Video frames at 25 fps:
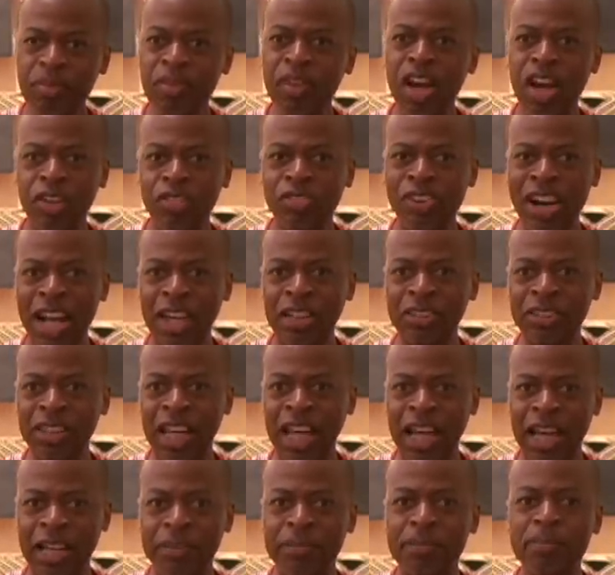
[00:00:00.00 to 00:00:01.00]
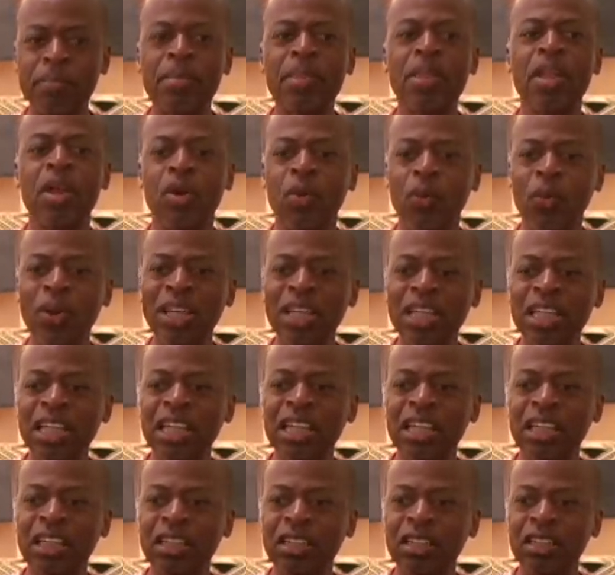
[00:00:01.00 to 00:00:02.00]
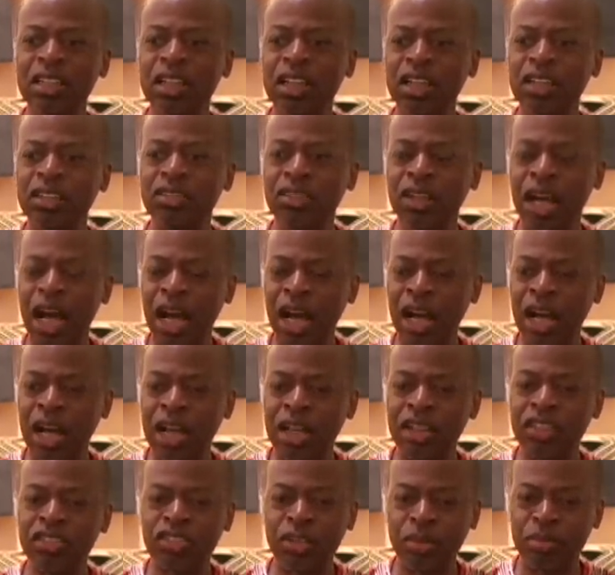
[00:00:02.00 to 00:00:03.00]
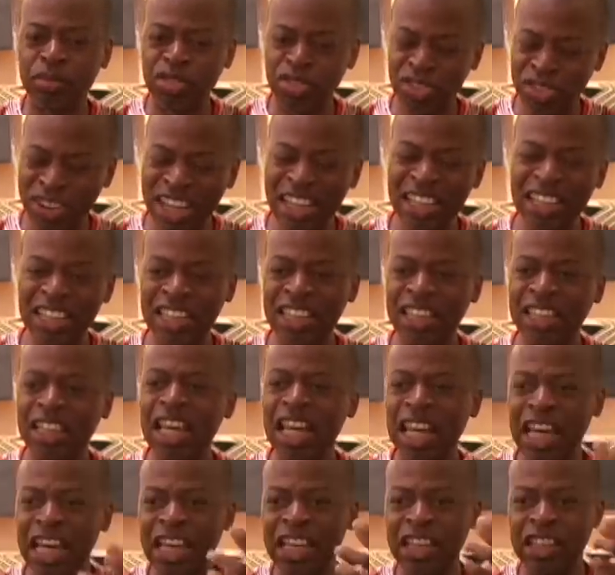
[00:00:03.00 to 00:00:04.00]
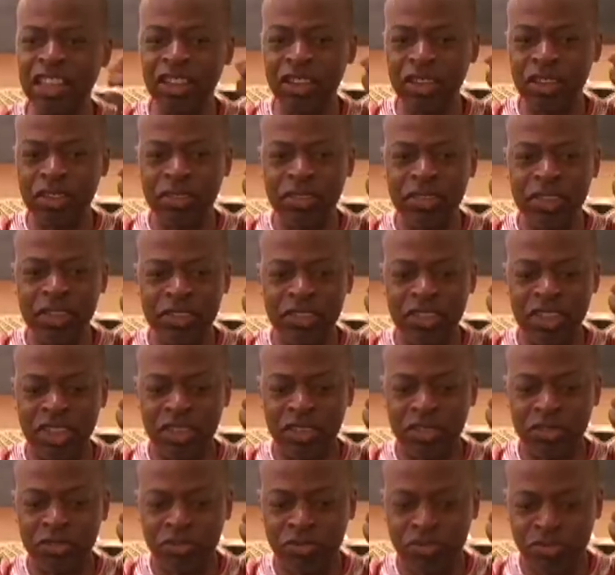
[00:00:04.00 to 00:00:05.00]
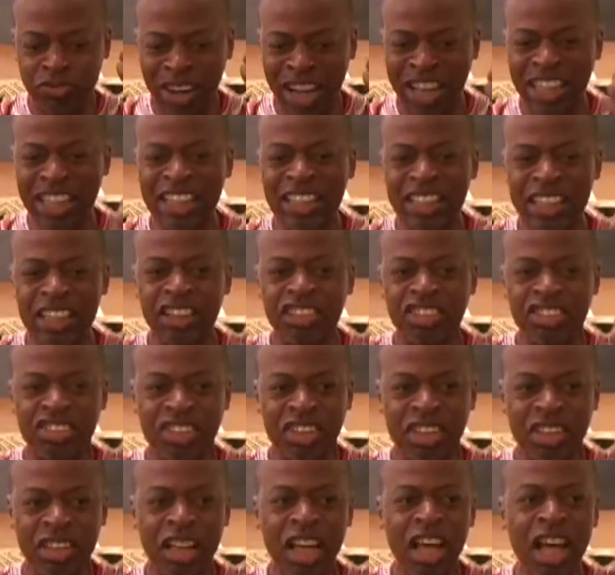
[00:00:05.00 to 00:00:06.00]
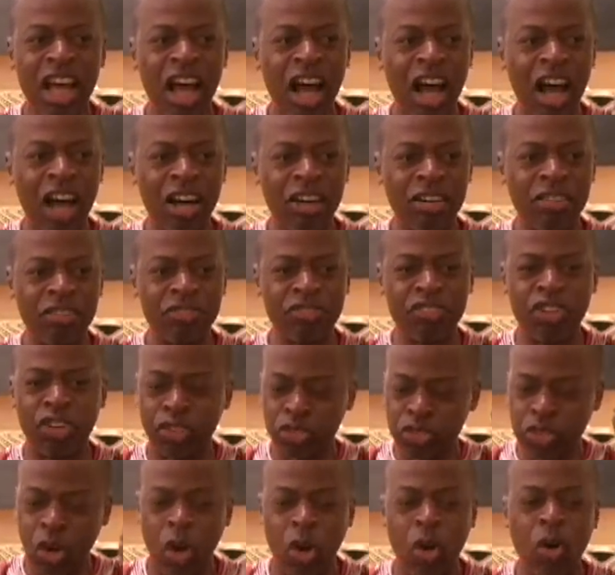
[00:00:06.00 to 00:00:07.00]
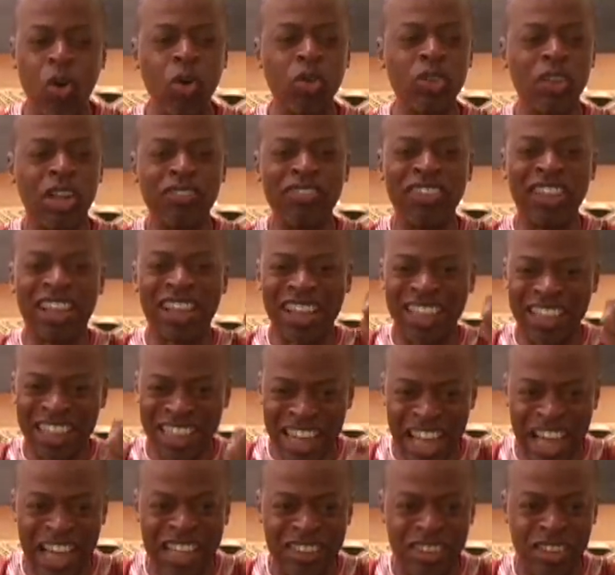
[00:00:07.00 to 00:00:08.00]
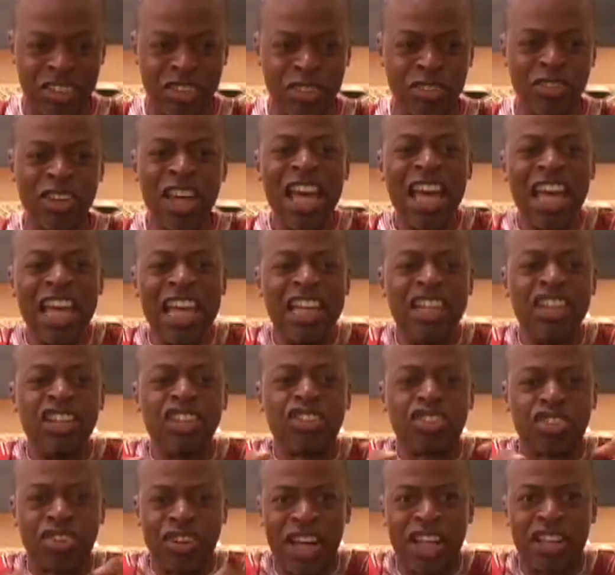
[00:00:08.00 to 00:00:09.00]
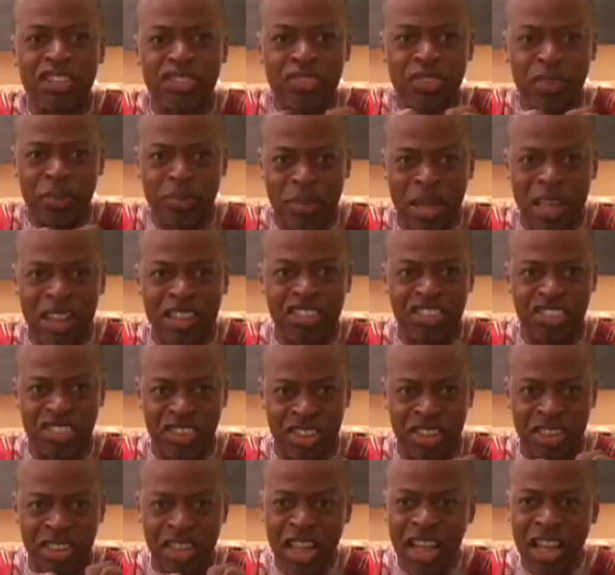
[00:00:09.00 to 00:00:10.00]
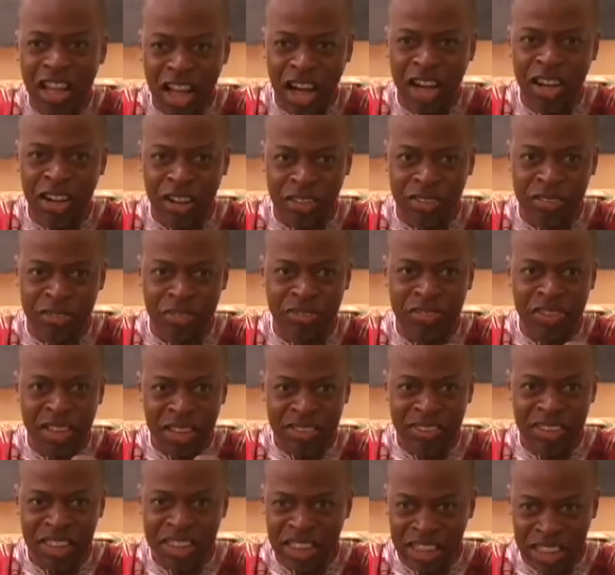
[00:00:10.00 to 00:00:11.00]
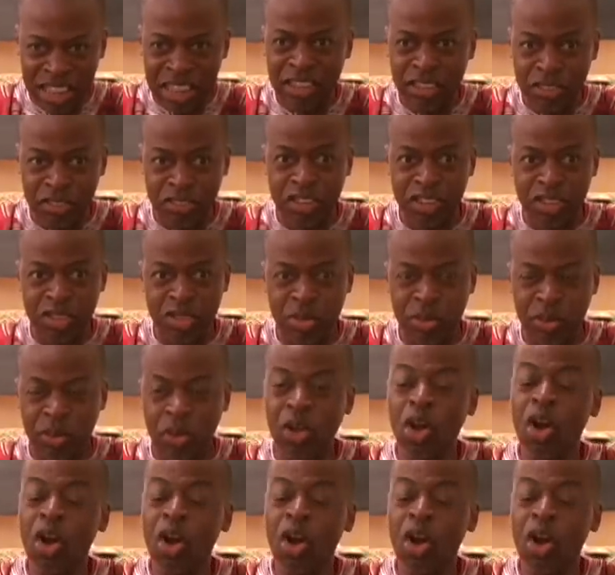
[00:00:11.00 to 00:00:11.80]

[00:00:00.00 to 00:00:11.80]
around that. We need some training in the recognition of the role of the collective in the transformation of the individual.